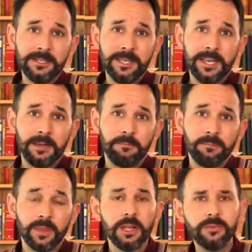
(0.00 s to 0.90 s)

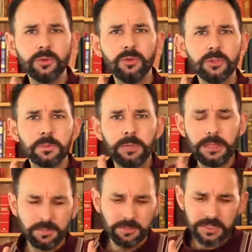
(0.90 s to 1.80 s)
And of course,
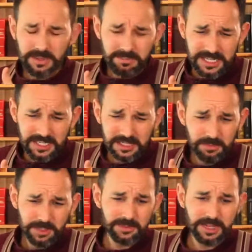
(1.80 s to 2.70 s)
some teachers
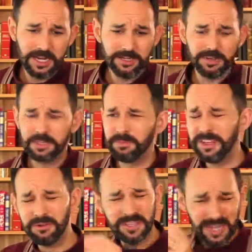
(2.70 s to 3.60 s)
abuse that trust, but
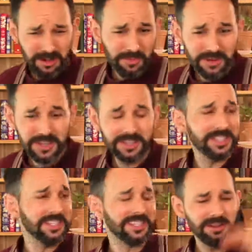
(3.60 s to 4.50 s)
there are terrible
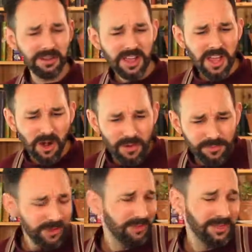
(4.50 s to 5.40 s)
nurses, there are
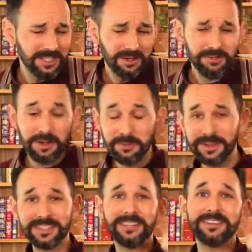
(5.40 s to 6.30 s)
horrific
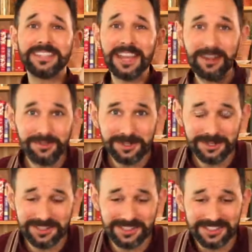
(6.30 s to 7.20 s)
physiotherapists, there are terrible
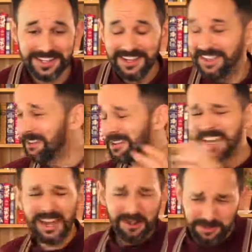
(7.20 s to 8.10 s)
doctors, there are
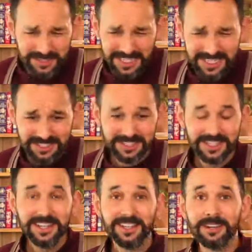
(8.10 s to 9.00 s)
terrible teachers,
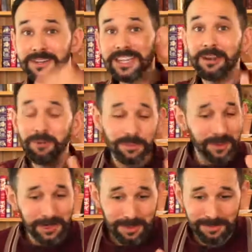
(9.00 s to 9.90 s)
there are terrible
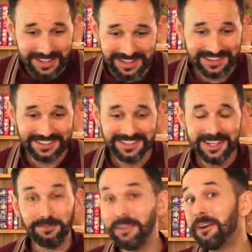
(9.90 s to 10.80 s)
human beings,
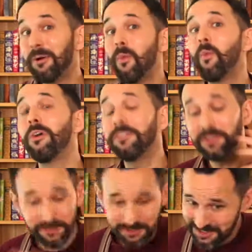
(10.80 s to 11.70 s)
but there are
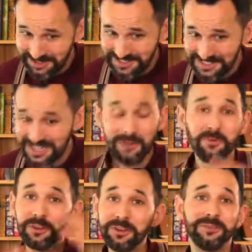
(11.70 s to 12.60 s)
wonderful nurses and
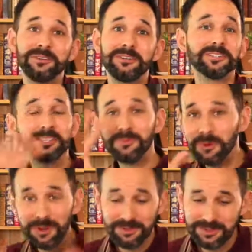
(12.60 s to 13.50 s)
wonderful doctors and
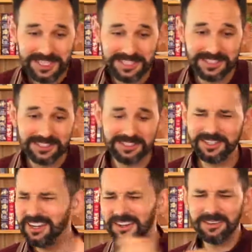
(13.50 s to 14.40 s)
wonderful teachers. So you
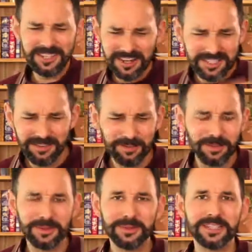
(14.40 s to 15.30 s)
can't tarnish
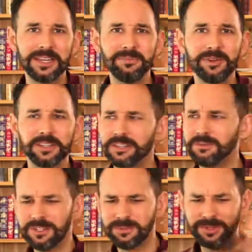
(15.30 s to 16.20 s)
everybody with the same brush,
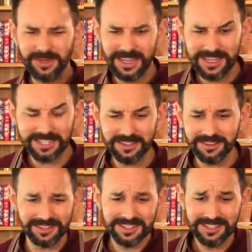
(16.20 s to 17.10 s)
otherwise we'd all hate each
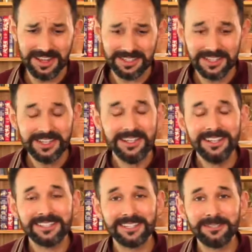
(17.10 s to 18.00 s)
It's nuts.
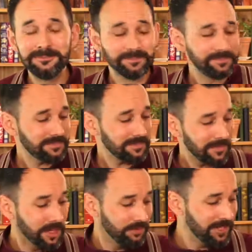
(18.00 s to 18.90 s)
So
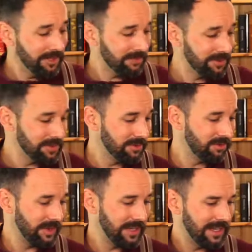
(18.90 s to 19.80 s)
I think you have to sort of
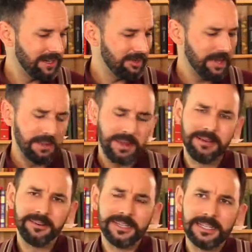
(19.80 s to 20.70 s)
think a little bit
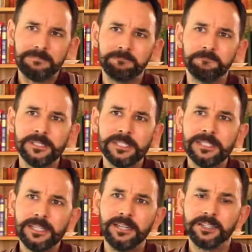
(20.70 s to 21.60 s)
about,
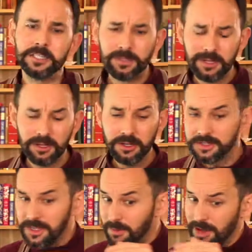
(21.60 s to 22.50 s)
just because
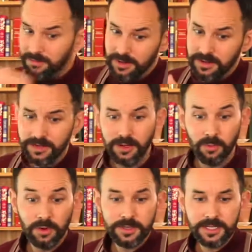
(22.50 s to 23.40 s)
there might have been,
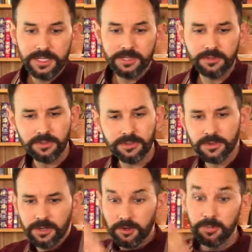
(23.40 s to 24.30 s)
one teacher or a
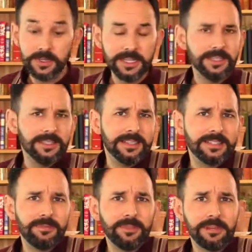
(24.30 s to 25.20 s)
group of teachers did
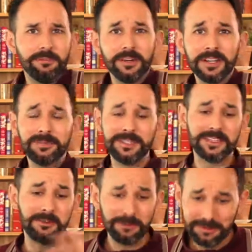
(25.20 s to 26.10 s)
something wrong, it doesn't mean to say
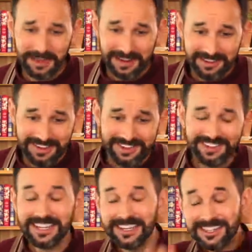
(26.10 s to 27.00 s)
they're all that.
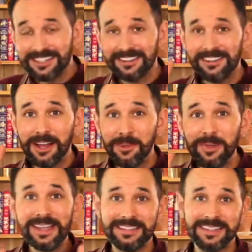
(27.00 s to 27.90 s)
Teachers are
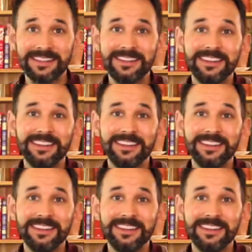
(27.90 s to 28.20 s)
amazing.